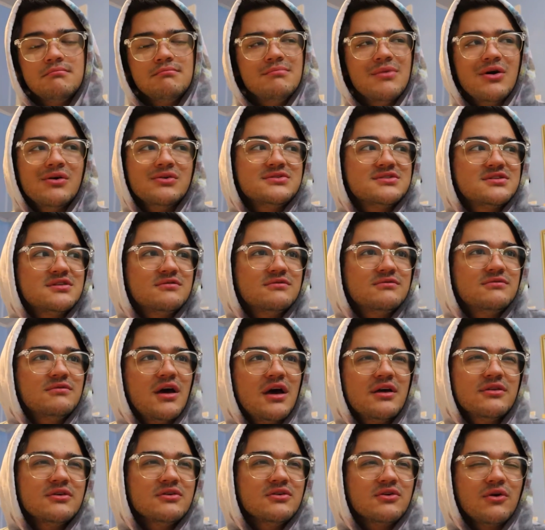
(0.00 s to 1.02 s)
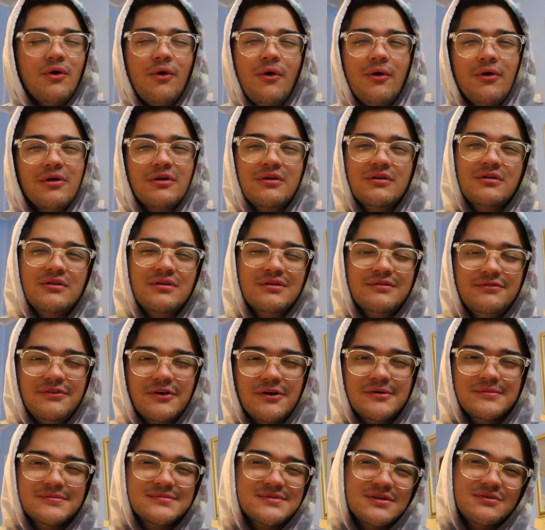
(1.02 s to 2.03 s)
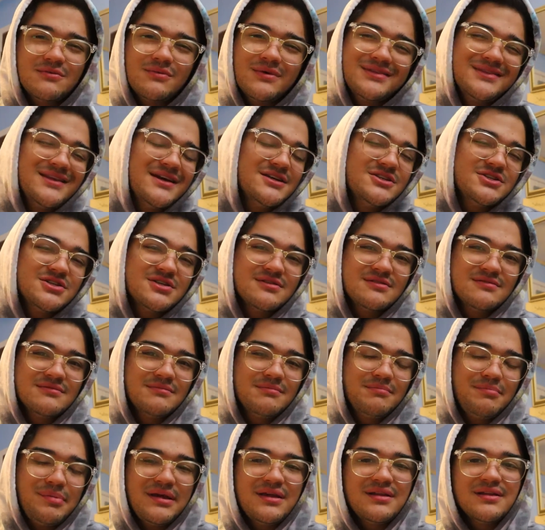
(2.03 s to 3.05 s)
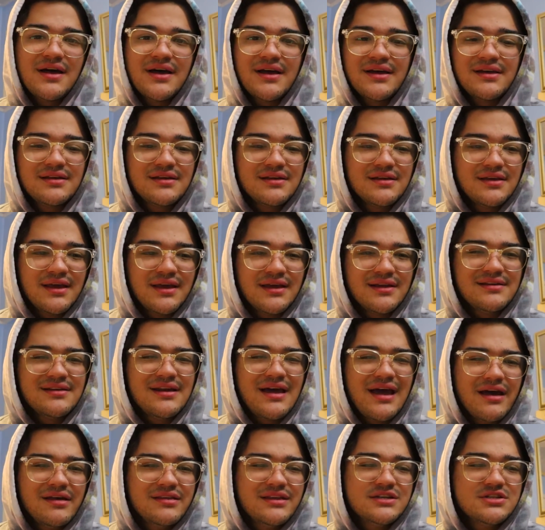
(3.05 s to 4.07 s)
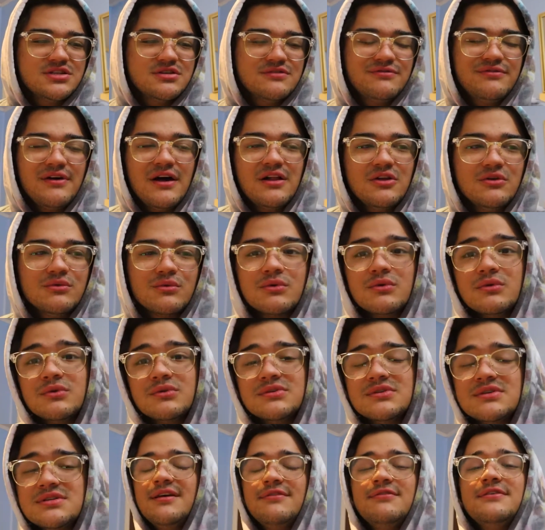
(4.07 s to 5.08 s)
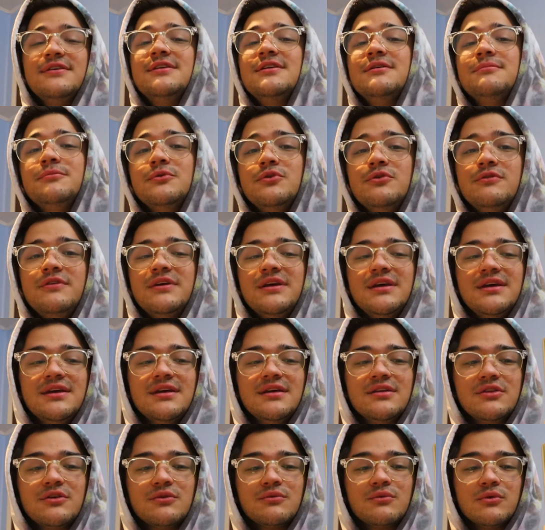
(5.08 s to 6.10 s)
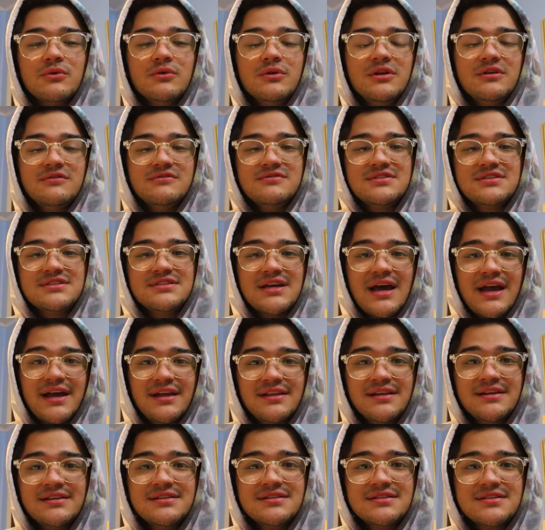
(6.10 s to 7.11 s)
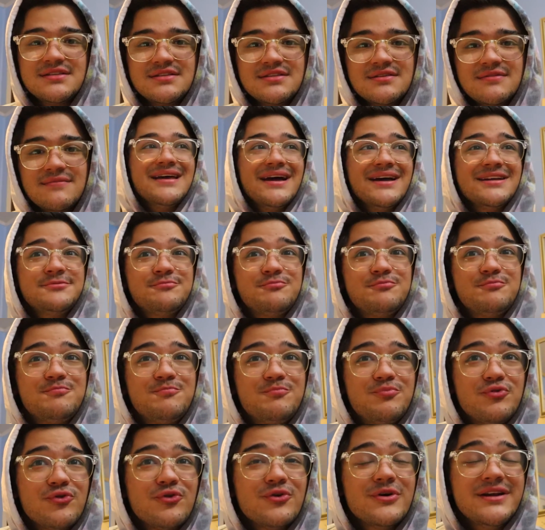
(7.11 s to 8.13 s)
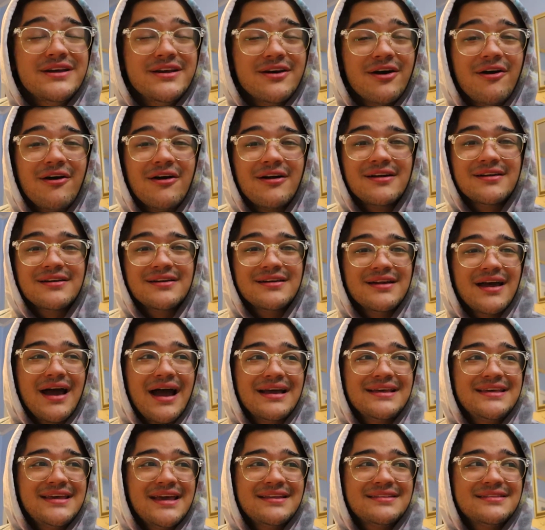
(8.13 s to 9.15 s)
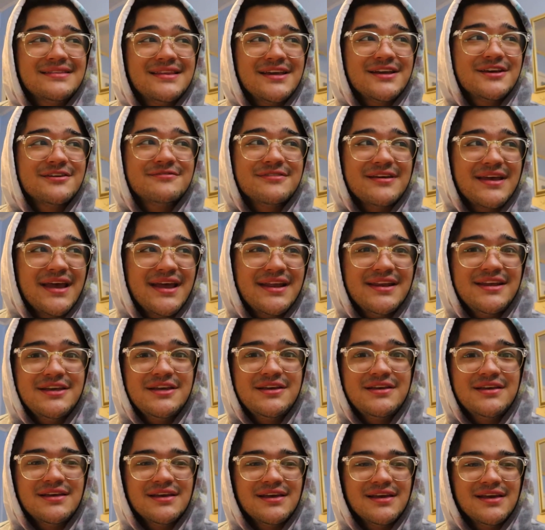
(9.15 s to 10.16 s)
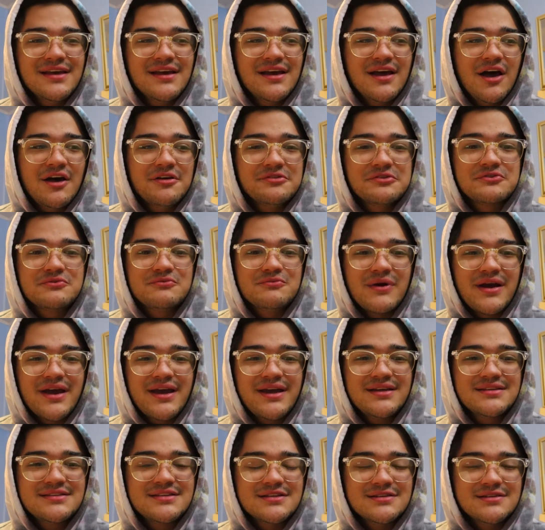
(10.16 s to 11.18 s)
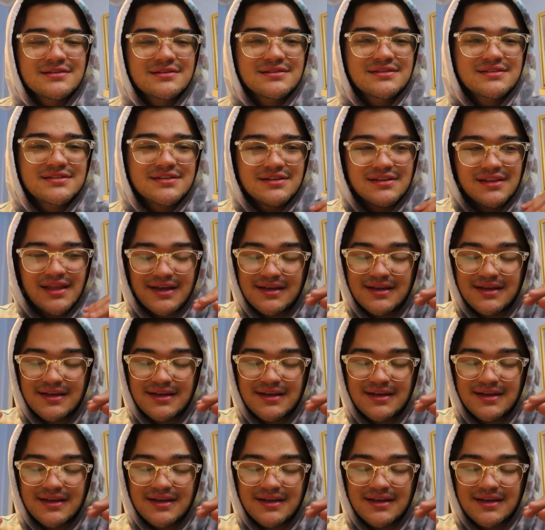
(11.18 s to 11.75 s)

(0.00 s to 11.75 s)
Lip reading: most of other horror films and what they should be like and how they should follow rules. Given the movie the rule of silence, that's pretty hard. I can't think of any other way to